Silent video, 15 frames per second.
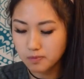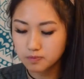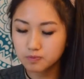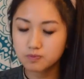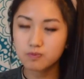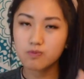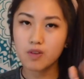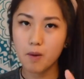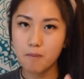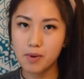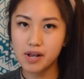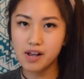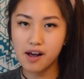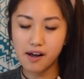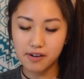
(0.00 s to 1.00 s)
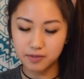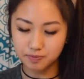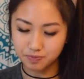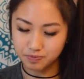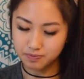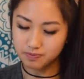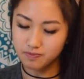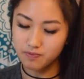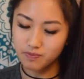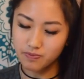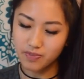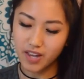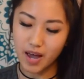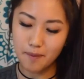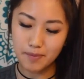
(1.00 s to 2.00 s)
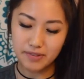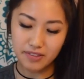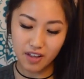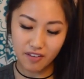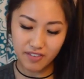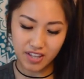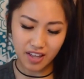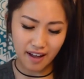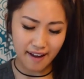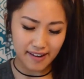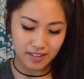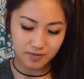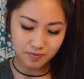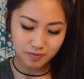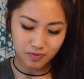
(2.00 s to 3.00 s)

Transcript: better than you can. But yeah, I've been loving that.